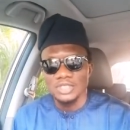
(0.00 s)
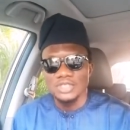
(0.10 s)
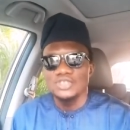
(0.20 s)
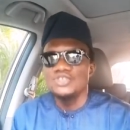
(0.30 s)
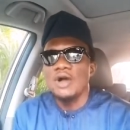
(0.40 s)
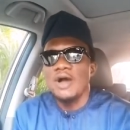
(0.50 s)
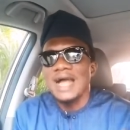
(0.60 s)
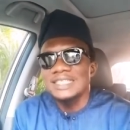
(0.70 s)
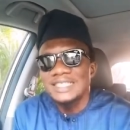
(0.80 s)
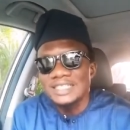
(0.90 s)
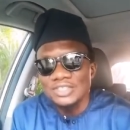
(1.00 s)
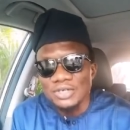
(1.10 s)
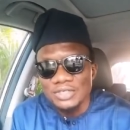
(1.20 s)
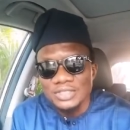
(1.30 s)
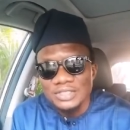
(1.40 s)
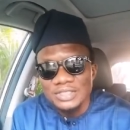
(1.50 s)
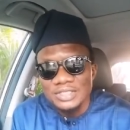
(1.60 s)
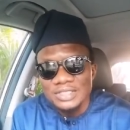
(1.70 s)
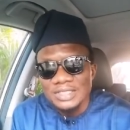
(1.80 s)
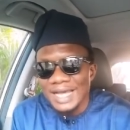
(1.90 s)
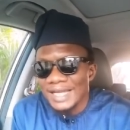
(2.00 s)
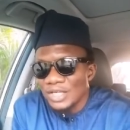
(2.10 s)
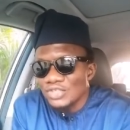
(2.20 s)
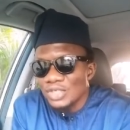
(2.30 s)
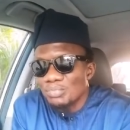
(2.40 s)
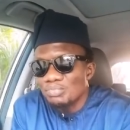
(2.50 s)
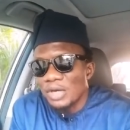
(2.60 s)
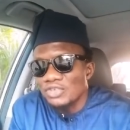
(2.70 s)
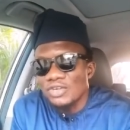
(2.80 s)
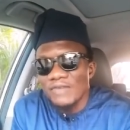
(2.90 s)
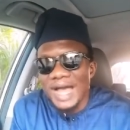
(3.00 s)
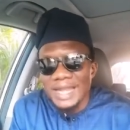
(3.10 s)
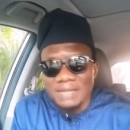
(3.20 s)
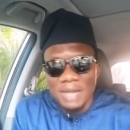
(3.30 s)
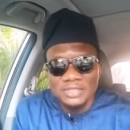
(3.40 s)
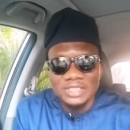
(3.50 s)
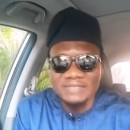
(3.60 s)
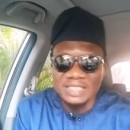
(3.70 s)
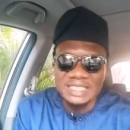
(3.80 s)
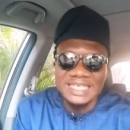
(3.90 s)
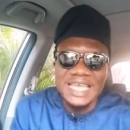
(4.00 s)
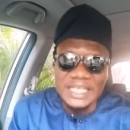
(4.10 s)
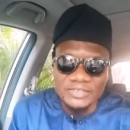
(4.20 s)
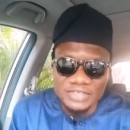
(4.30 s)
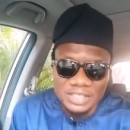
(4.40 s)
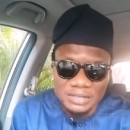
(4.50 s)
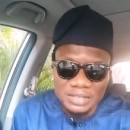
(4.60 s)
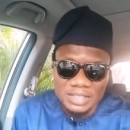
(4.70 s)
Your ancestors are not some bunch of animals living in caves.